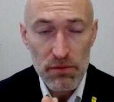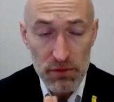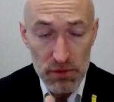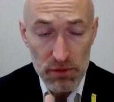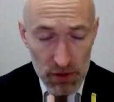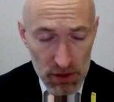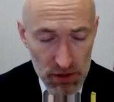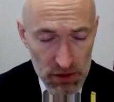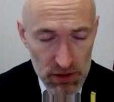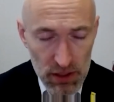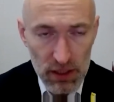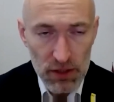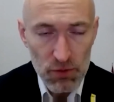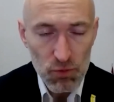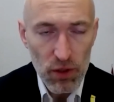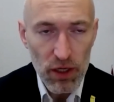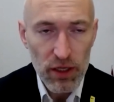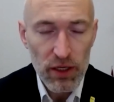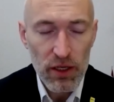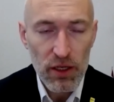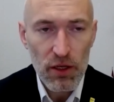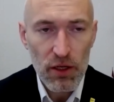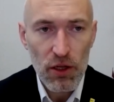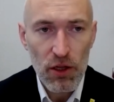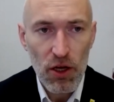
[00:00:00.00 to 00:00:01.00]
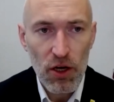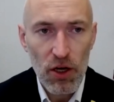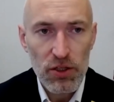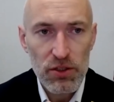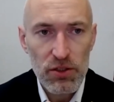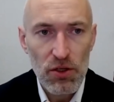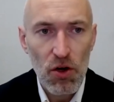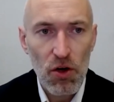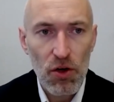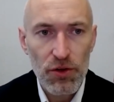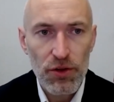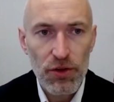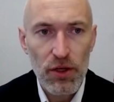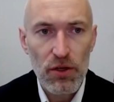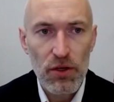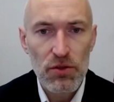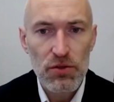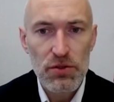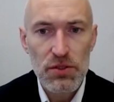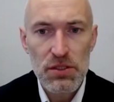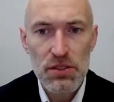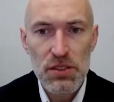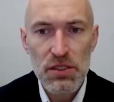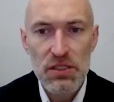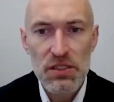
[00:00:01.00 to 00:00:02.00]
indeed working a lot on
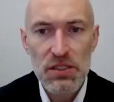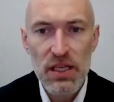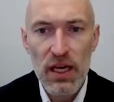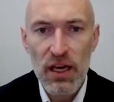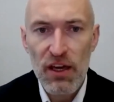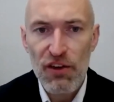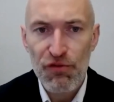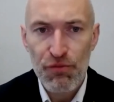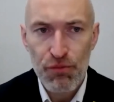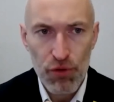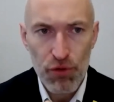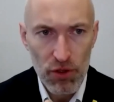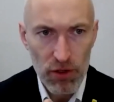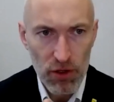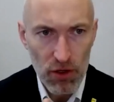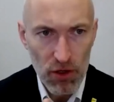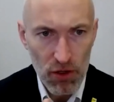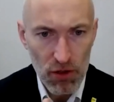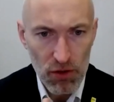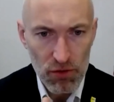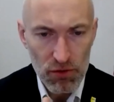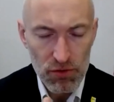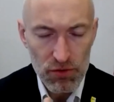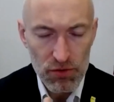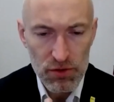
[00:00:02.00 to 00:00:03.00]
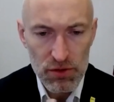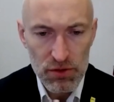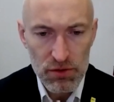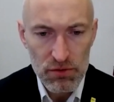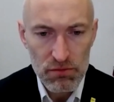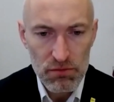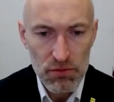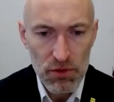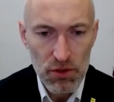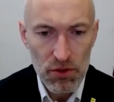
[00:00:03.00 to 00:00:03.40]
those safe protocols.